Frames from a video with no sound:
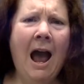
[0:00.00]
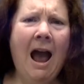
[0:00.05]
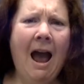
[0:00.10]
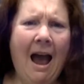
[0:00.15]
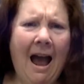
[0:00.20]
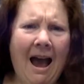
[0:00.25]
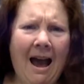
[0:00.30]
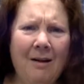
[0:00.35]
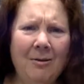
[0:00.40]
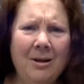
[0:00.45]

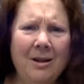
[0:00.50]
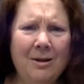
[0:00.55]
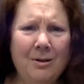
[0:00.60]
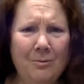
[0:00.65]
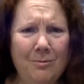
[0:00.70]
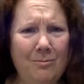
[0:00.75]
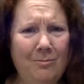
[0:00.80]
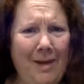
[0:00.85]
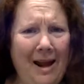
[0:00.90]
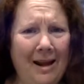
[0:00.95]
How do
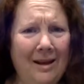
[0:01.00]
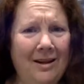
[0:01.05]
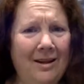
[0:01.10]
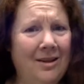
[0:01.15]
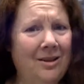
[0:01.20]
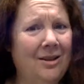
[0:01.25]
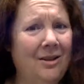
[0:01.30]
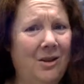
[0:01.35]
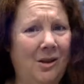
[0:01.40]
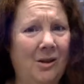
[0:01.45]
you
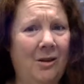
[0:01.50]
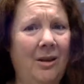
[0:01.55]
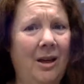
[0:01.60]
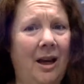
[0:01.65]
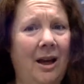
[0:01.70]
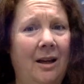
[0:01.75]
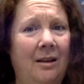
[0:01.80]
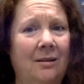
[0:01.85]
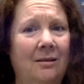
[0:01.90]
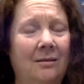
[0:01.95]
manage to do
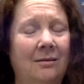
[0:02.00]
that?